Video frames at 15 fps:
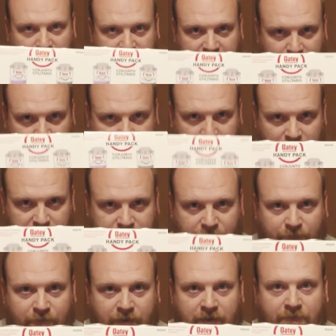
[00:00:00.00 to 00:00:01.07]
get oil
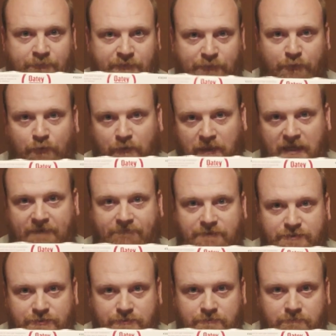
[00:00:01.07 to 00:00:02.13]
everywhere, and people will laugh
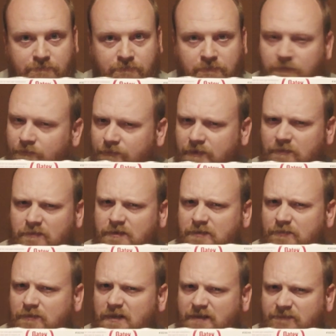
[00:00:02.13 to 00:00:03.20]
at you. You don't want them
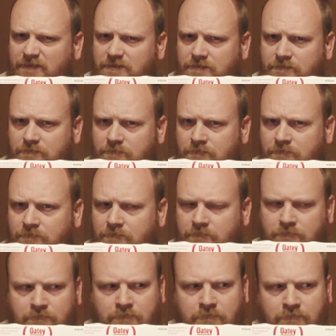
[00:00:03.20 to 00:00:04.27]
to laugh at
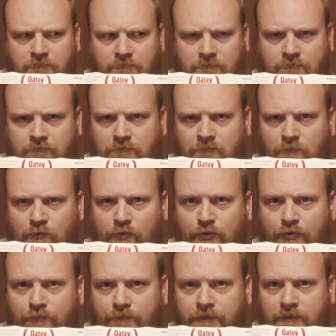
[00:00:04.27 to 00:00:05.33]
you. Or do